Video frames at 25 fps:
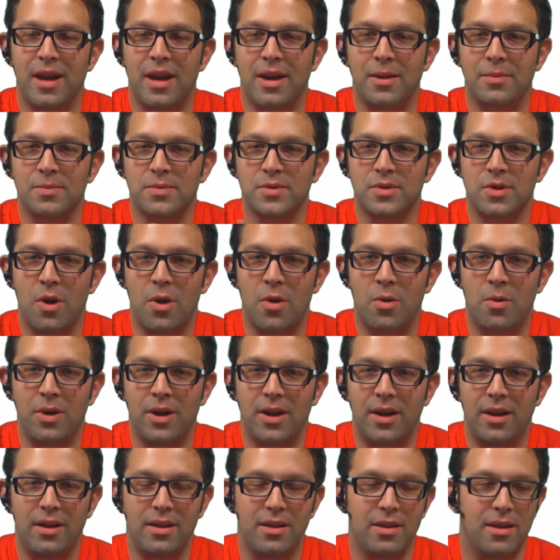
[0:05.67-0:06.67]
games
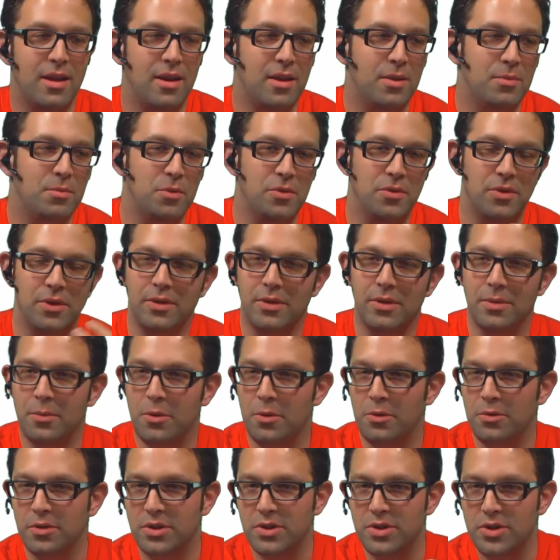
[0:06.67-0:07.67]
going, then moving them
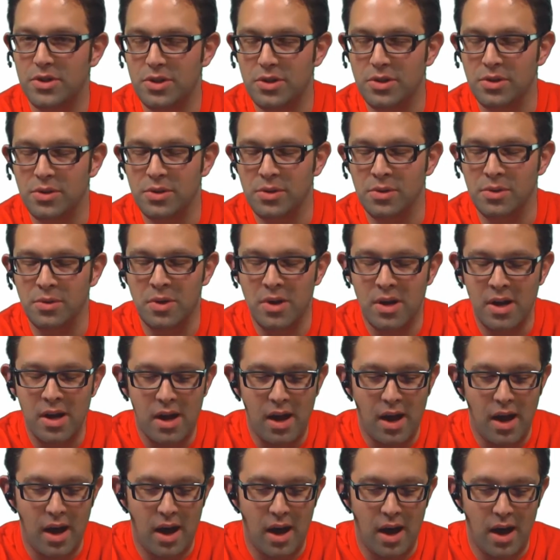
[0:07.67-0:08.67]
over to
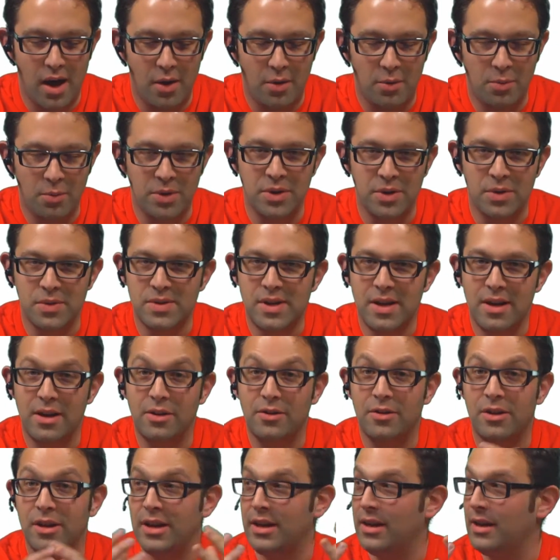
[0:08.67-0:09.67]
uh, Windows
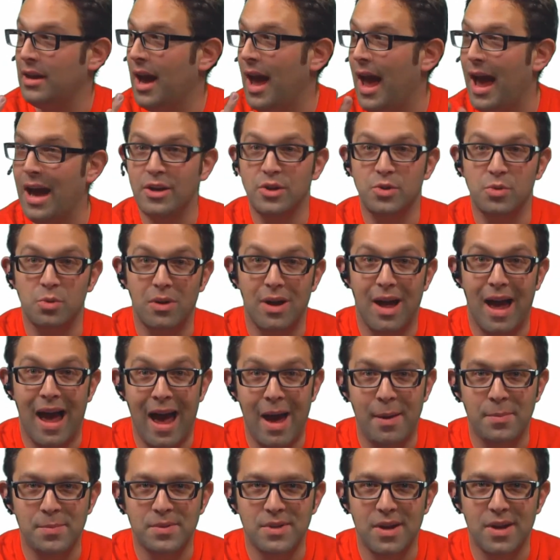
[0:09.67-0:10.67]
8, creating actual
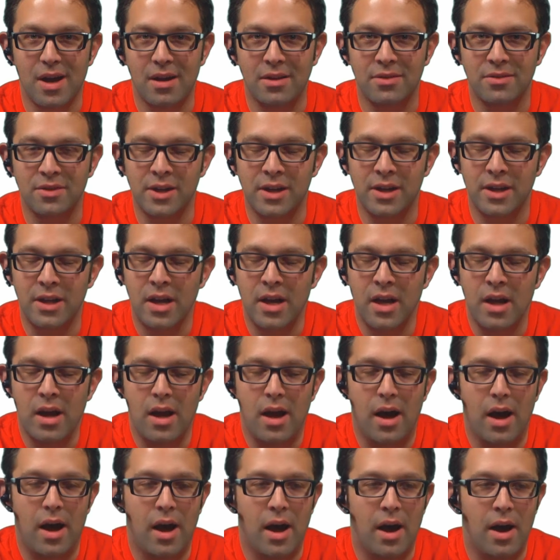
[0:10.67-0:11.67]
apps out of it,
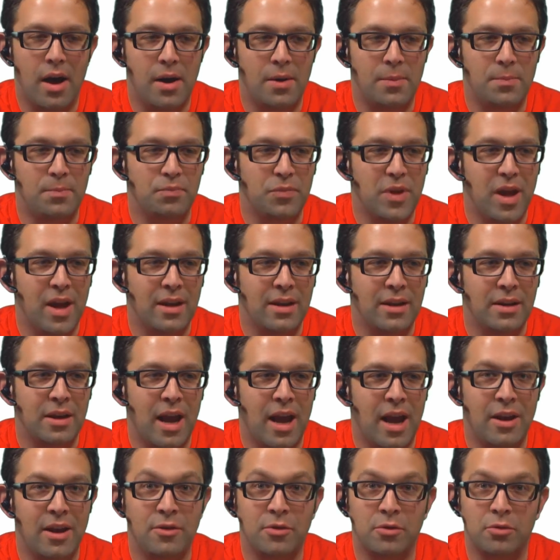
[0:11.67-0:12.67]
um,
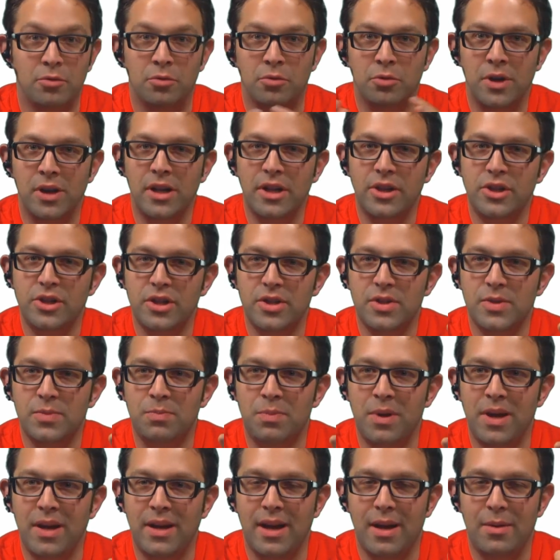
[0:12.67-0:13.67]
and, and really
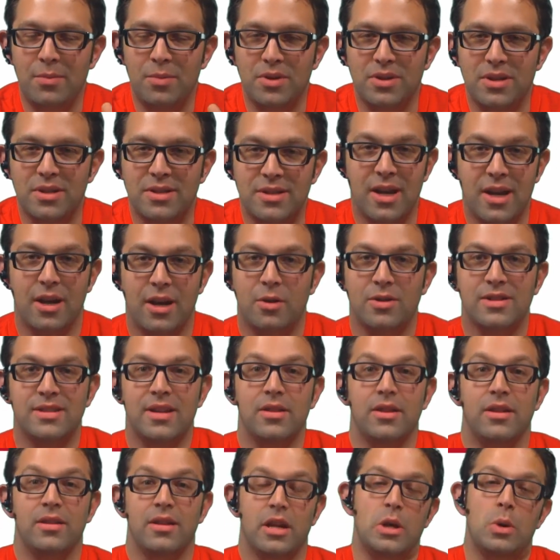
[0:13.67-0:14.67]
just being able to take
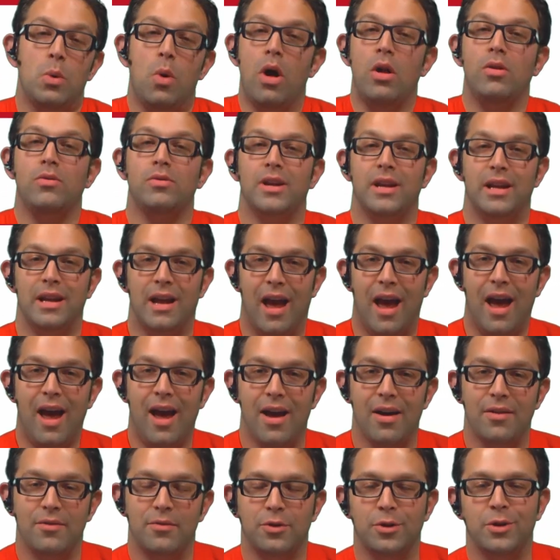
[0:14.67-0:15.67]
something that you already
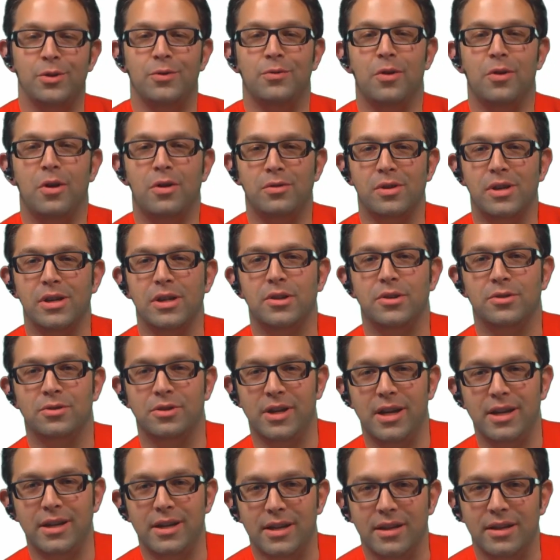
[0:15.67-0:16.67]
have or you've already
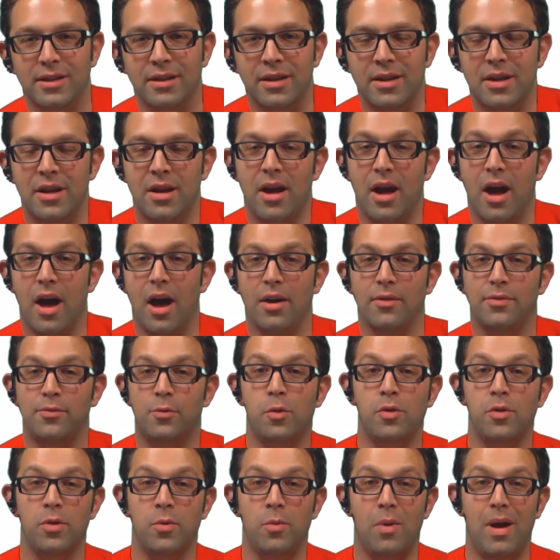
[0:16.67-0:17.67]
created uh,
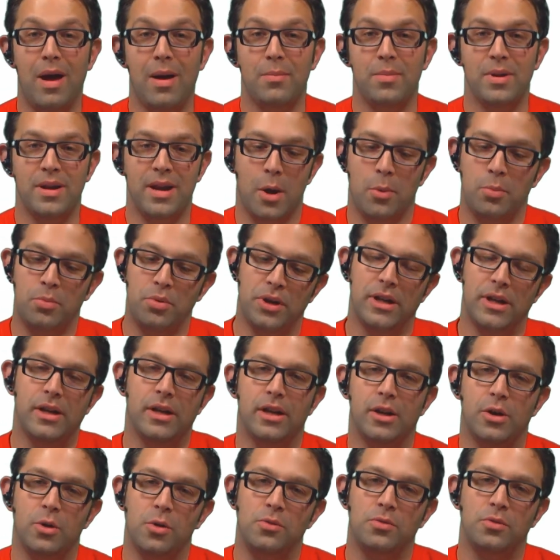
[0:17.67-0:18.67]
for the web, but now
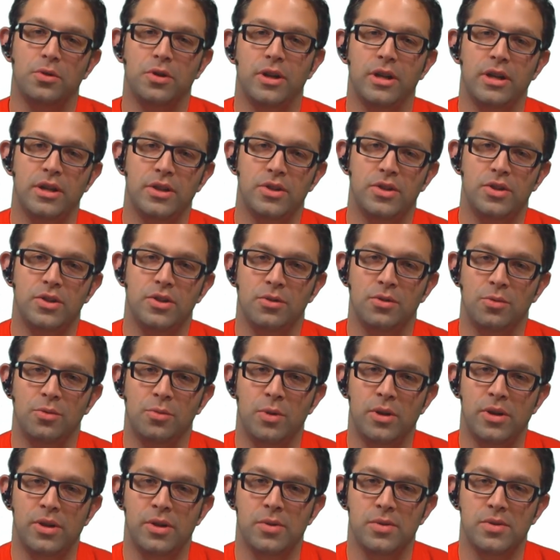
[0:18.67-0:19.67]
bringing it over into
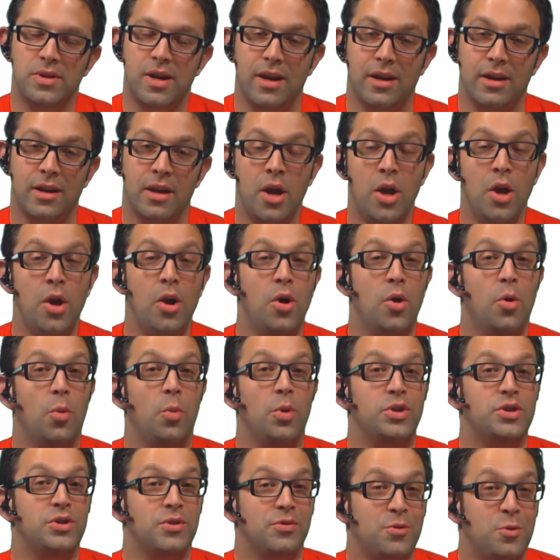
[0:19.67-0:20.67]
Windows 8,
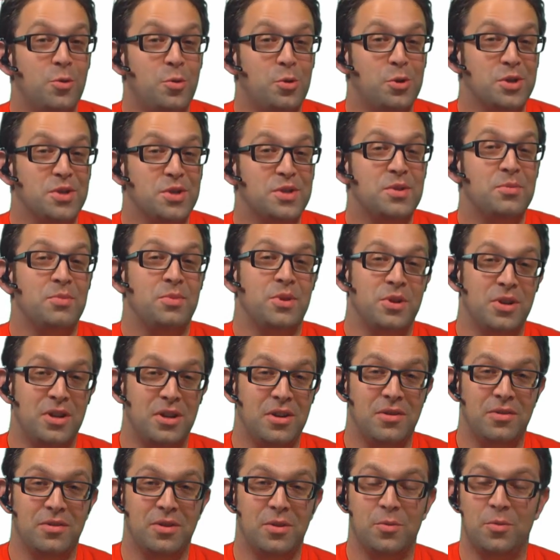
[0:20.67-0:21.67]
which of course the
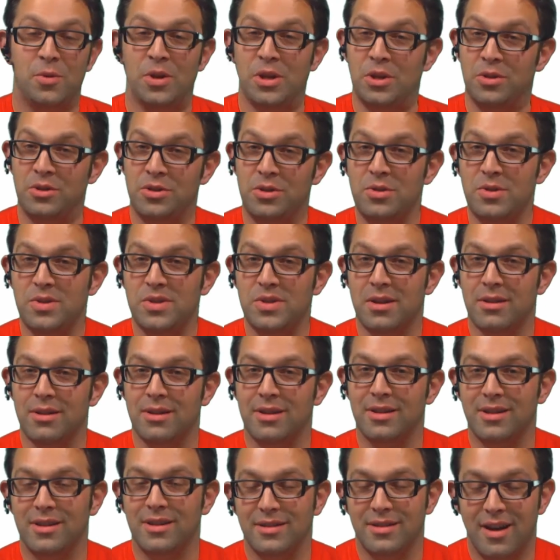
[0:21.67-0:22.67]
beauty of it when you do
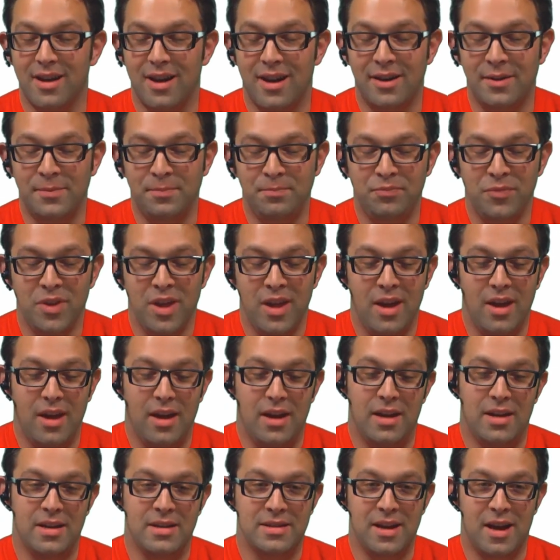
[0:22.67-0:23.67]
something like that
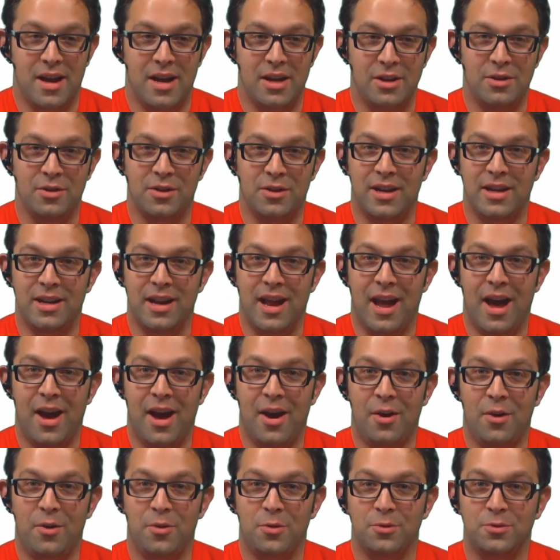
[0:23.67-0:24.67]
is that you can
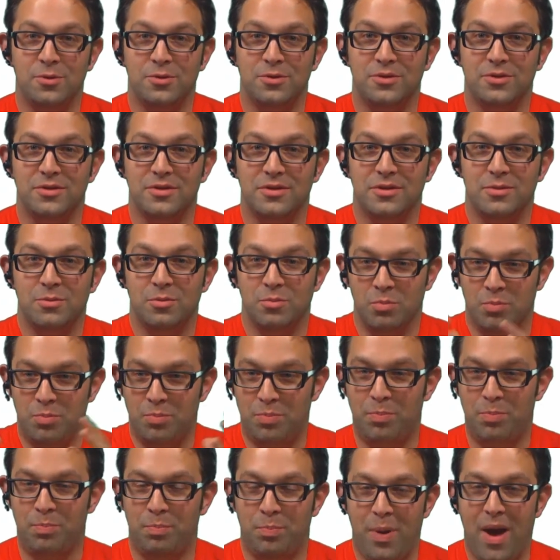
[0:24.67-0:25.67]
now
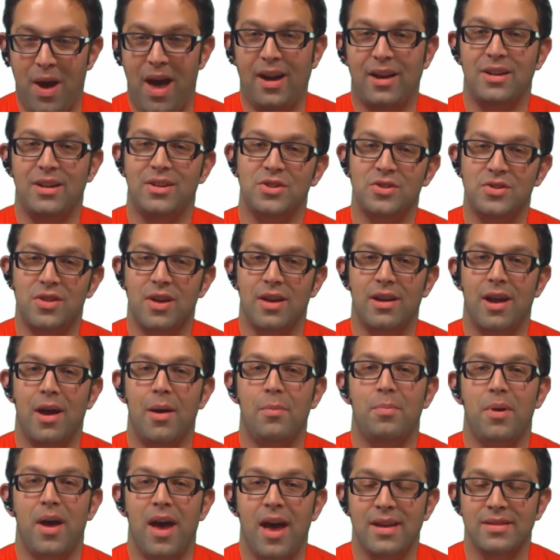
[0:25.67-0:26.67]
package that
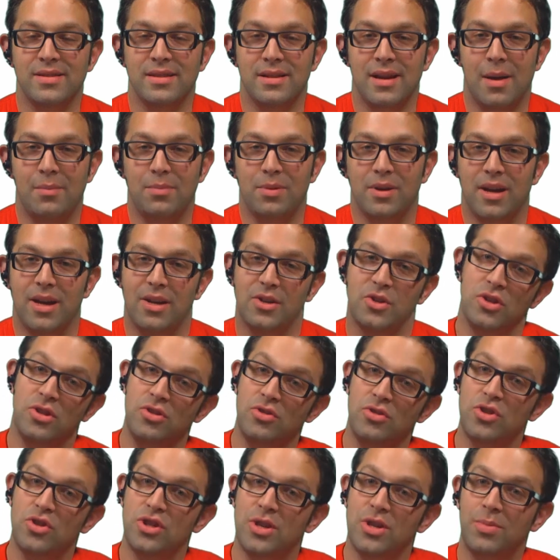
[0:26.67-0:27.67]
up as an
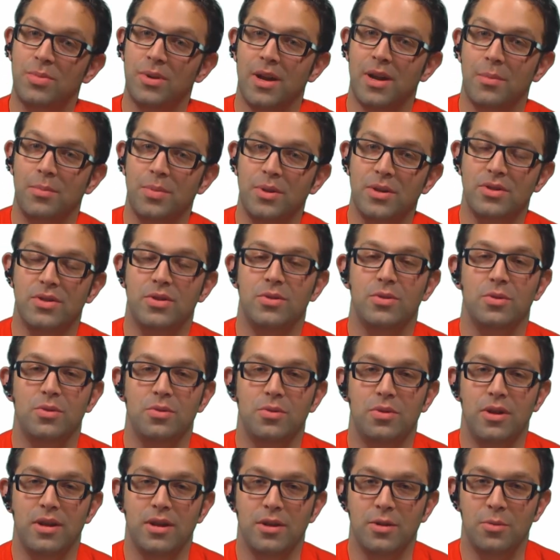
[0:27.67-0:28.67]
application, ship it up
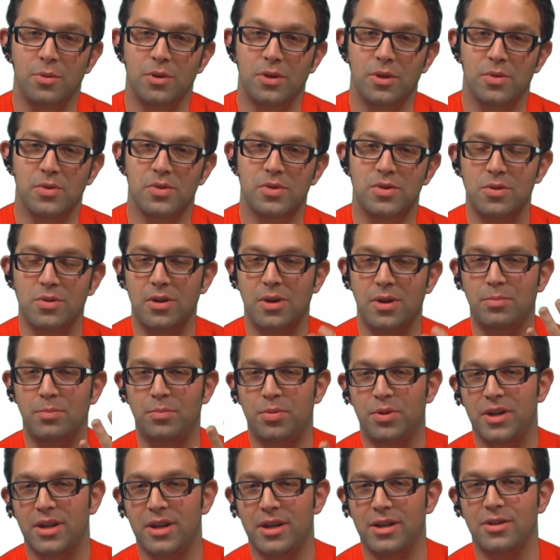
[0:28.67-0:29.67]
into the Windows Store,
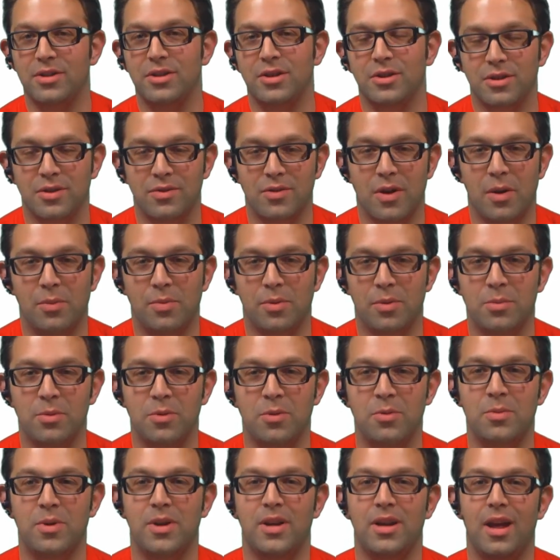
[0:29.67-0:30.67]
put it into your developer
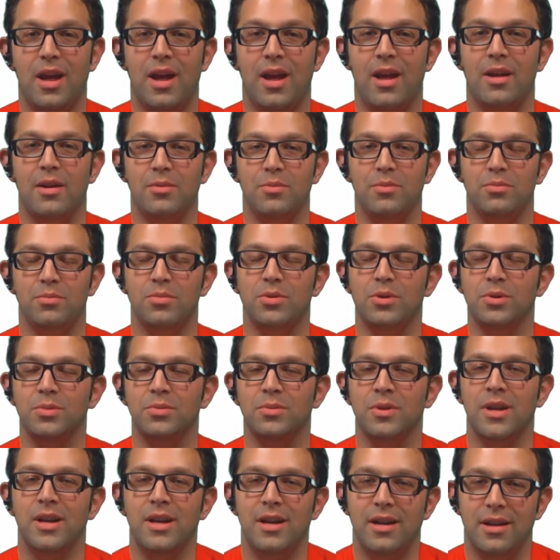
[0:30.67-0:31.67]
movement, and
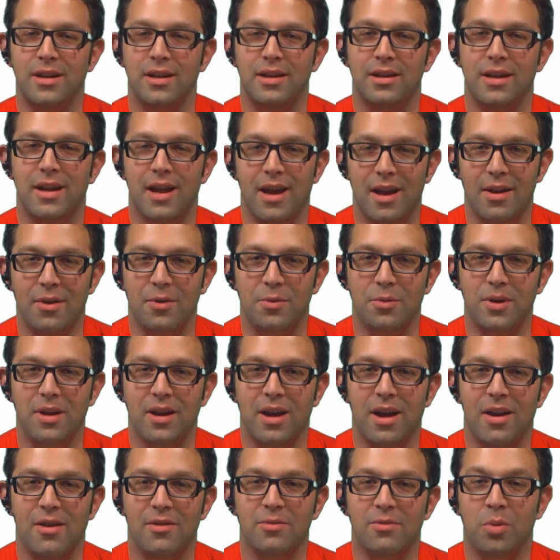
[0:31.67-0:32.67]
boom, now we
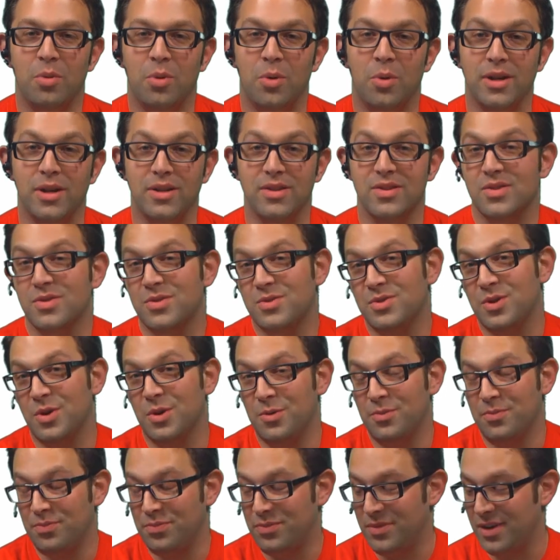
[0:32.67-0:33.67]
have points.
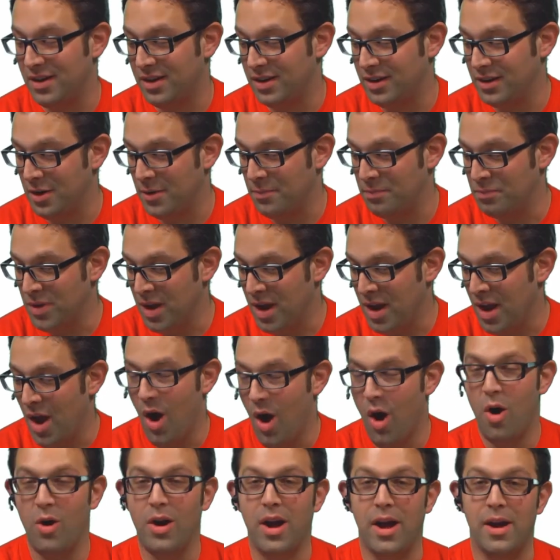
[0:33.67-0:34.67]
So there you go.
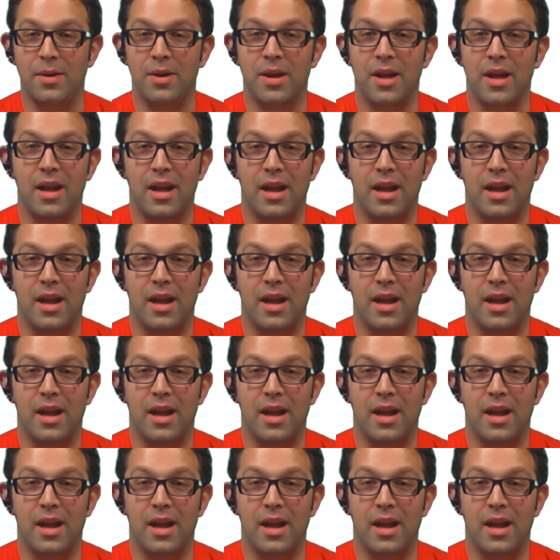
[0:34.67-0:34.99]
Okay,